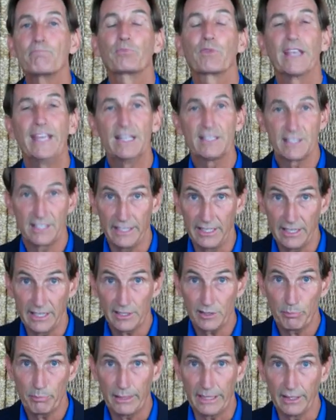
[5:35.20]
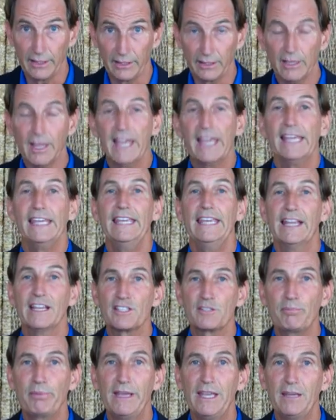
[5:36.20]
It's ESP.
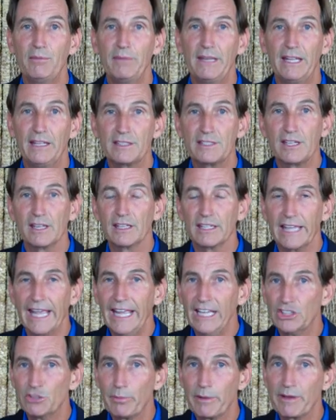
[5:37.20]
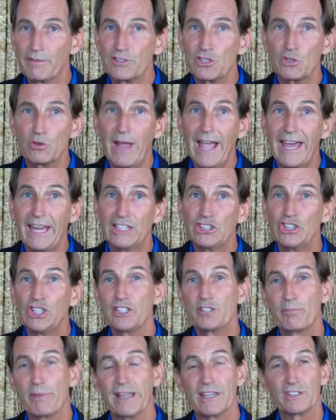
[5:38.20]
ESP means the engagement of
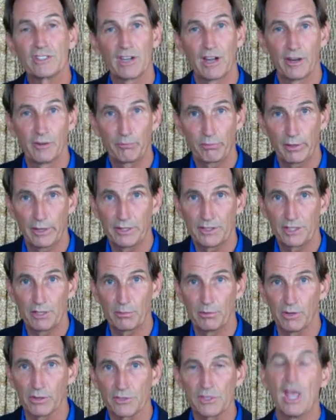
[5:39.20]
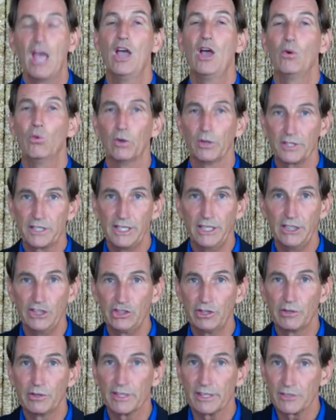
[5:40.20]
strategies based on principles. We'll teach
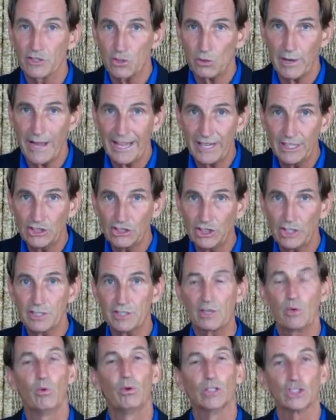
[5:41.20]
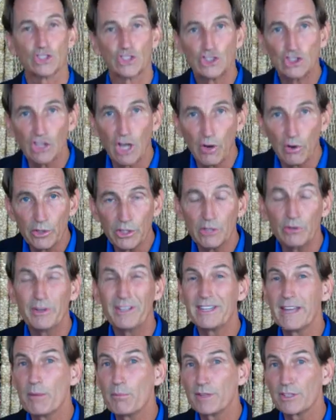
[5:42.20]
you the strategies, we'll show you and
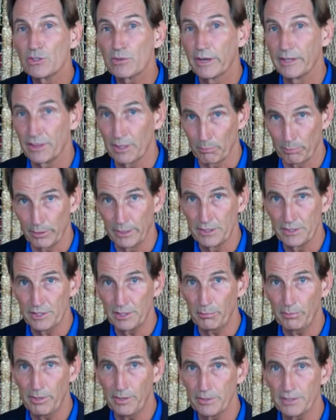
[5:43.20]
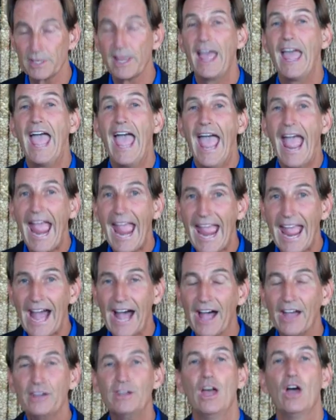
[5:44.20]
demonstrate the principles,
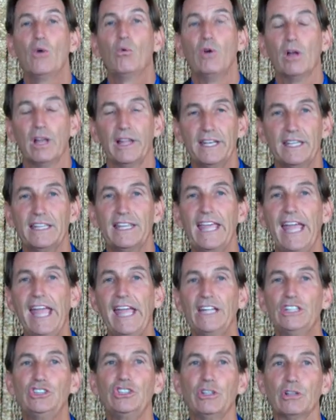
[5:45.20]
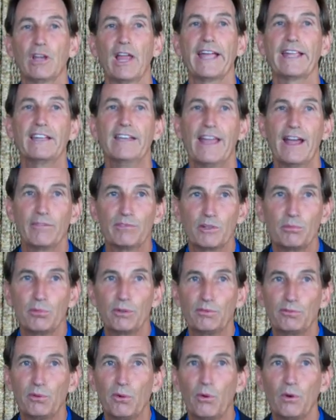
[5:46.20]
and we'll engage you like never
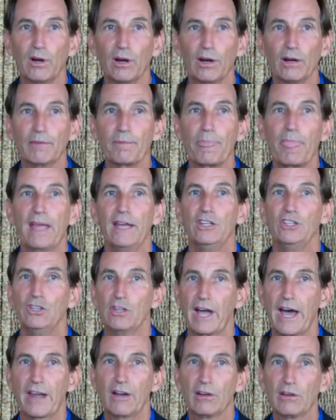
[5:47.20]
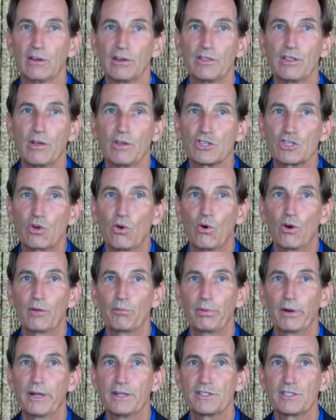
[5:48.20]
before. You got to learn those core
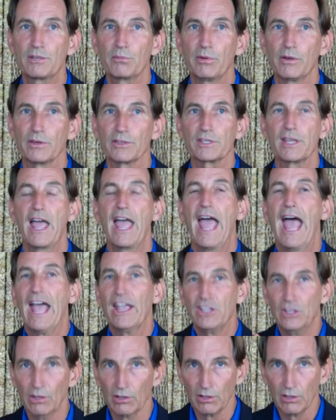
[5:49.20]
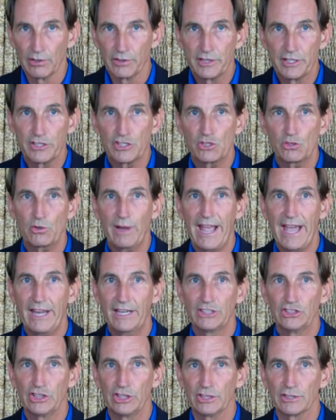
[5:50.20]
principles. You'll learn the
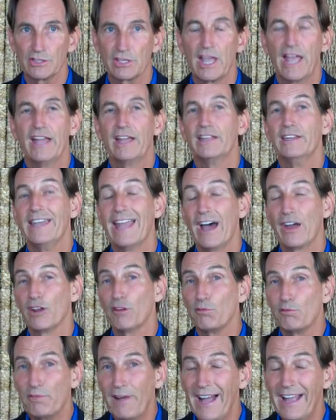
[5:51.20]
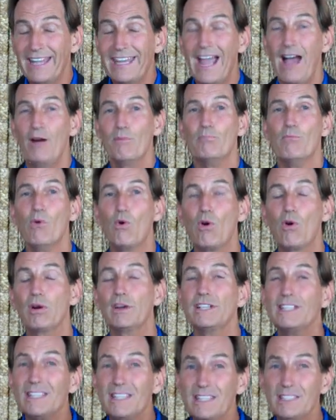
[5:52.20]
strategies. Now, to find out more
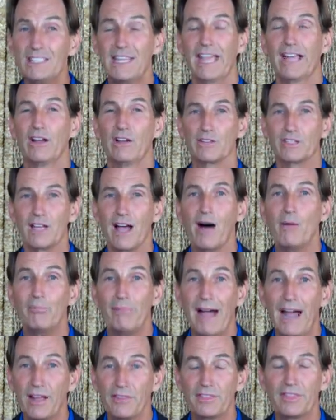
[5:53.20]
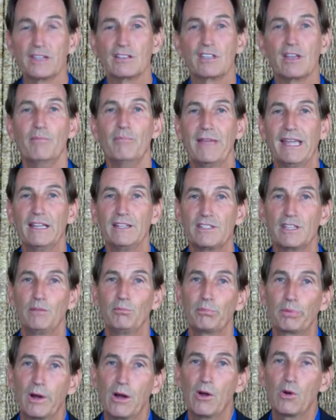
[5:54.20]
details about this amazing
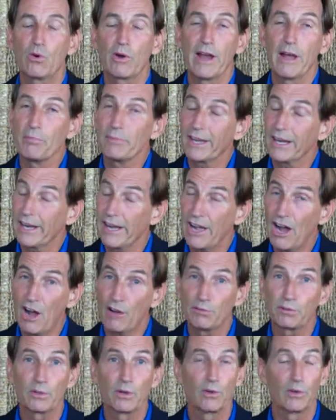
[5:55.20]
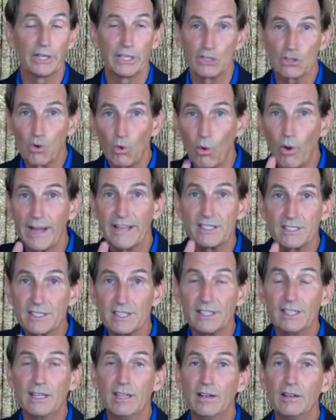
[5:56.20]
program that I offer only twice a
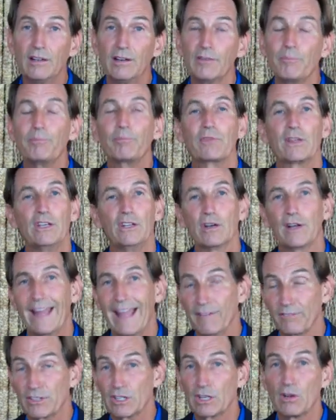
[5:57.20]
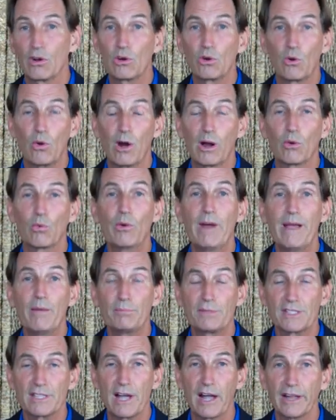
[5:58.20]
year, you're going to have to go to our
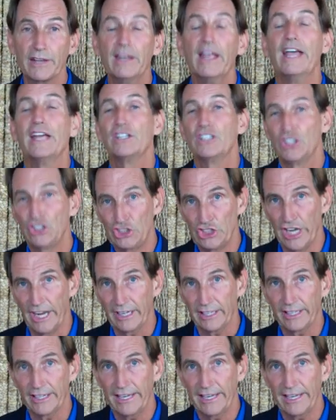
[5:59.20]
website to check it